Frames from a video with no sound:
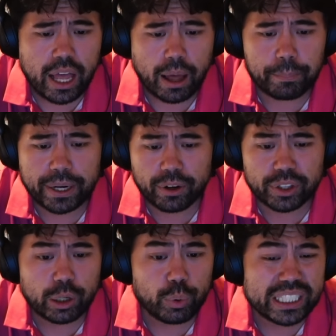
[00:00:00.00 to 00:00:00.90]

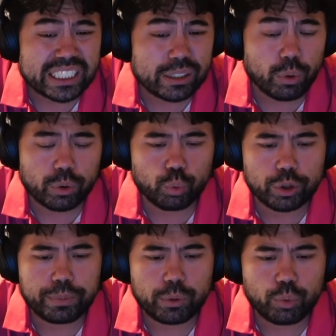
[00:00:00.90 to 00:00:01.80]
Apparently queen c1
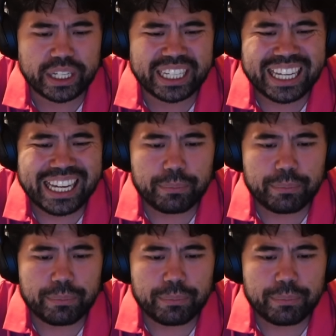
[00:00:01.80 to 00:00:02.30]
would be winning,